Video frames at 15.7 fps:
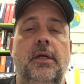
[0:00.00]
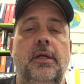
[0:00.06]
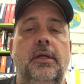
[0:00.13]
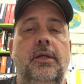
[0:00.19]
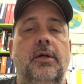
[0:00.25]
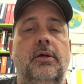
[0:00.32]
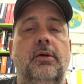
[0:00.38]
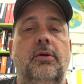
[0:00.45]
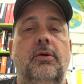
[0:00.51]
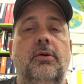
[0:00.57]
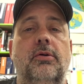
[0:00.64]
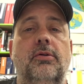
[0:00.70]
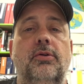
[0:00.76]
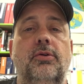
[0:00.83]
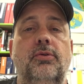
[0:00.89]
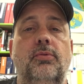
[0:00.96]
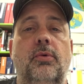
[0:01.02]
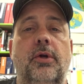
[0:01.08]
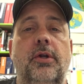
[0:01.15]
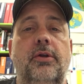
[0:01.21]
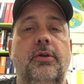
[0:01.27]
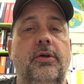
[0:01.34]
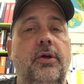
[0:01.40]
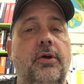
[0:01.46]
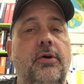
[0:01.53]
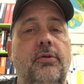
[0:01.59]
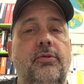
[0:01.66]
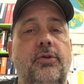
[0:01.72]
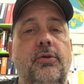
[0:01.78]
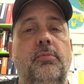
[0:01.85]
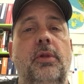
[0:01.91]
A young girl who wanted to go
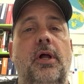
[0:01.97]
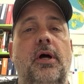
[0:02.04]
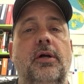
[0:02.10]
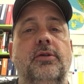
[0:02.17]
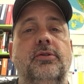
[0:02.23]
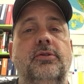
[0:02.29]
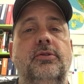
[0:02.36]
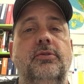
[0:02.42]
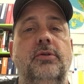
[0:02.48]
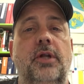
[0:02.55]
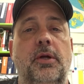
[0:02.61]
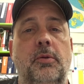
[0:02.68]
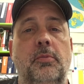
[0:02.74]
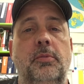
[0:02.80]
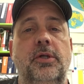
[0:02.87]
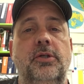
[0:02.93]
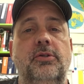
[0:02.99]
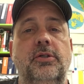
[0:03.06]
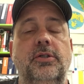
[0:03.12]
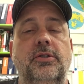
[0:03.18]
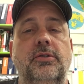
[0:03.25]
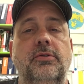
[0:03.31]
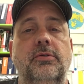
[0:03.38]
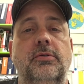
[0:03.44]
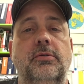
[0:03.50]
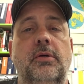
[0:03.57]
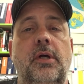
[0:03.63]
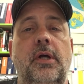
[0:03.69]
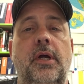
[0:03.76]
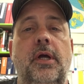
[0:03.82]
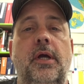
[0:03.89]
2 blocks to an elementary school
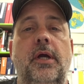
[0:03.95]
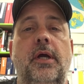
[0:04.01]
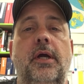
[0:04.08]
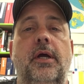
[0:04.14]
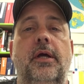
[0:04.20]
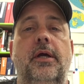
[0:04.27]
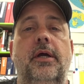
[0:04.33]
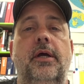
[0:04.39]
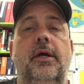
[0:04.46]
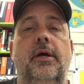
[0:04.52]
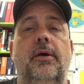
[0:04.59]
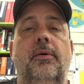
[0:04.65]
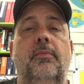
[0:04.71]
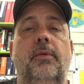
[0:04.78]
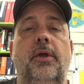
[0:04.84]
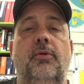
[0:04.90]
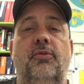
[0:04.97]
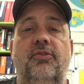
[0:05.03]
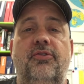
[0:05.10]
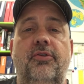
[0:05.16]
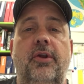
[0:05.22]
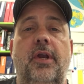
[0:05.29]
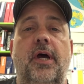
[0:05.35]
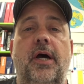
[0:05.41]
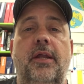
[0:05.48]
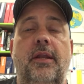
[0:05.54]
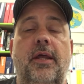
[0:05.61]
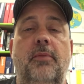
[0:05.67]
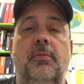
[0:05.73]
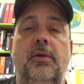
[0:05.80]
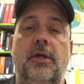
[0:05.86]
and was denied
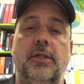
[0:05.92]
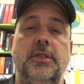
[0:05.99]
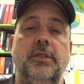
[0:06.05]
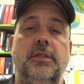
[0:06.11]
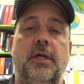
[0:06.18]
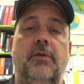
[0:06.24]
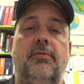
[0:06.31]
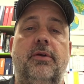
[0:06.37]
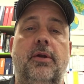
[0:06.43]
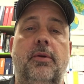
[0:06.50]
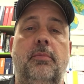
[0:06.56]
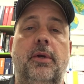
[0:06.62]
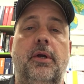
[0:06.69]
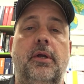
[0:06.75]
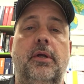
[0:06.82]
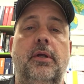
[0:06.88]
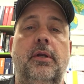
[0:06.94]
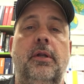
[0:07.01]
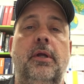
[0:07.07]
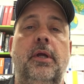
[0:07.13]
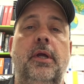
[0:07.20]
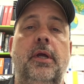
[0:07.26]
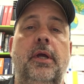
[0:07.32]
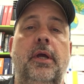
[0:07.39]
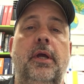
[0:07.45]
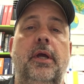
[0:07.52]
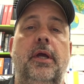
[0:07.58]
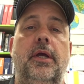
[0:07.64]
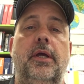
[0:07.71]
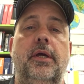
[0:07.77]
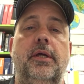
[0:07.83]
that because she's African American.
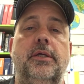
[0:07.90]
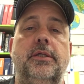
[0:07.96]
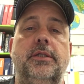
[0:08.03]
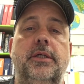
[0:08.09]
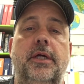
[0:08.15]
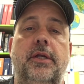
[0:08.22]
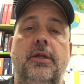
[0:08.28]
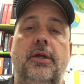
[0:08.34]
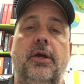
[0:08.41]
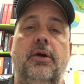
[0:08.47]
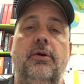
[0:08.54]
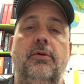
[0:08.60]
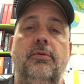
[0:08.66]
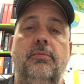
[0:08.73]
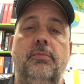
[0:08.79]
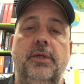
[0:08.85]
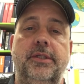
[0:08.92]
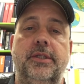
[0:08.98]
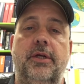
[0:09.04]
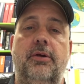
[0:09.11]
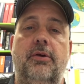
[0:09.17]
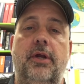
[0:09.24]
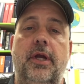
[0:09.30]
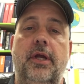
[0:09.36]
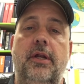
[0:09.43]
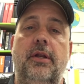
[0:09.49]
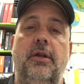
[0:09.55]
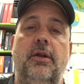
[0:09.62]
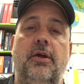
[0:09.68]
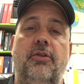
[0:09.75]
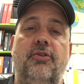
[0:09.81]
She had to go be segregated
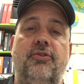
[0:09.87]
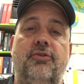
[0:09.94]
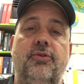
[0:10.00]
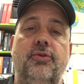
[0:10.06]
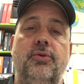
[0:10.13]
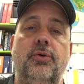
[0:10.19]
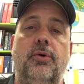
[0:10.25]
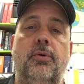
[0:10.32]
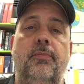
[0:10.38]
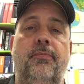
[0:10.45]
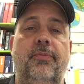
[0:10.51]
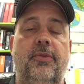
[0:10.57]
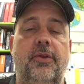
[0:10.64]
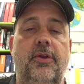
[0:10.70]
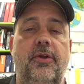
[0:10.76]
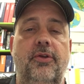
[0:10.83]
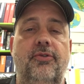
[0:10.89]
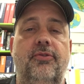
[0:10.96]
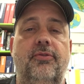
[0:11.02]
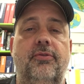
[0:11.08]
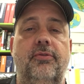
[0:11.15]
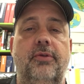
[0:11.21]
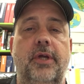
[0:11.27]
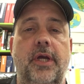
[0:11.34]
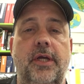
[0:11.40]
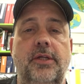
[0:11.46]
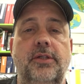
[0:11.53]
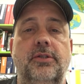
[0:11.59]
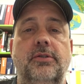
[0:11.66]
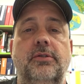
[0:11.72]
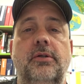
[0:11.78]
in another school. This
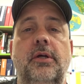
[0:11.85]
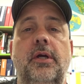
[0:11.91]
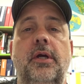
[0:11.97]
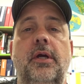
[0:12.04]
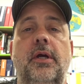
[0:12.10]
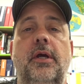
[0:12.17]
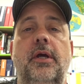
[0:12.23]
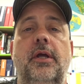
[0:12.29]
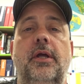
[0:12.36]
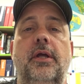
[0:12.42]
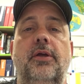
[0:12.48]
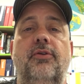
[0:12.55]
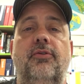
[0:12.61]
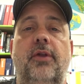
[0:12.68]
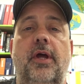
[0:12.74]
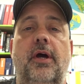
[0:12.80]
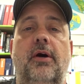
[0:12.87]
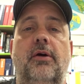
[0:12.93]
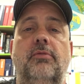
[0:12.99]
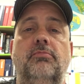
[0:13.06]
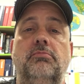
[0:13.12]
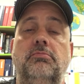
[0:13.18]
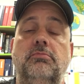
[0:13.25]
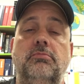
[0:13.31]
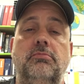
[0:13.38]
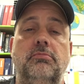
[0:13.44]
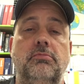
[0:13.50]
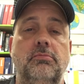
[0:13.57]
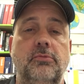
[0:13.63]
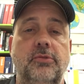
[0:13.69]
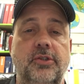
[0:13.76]
case is now
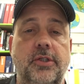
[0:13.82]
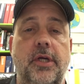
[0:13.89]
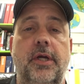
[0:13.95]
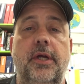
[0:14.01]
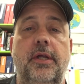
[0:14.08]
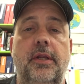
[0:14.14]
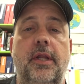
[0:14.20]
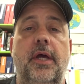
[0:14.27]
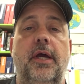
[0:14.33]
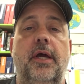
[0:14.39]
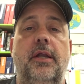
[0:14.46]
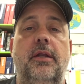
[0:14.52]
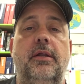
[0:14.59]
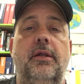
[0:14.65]
saying that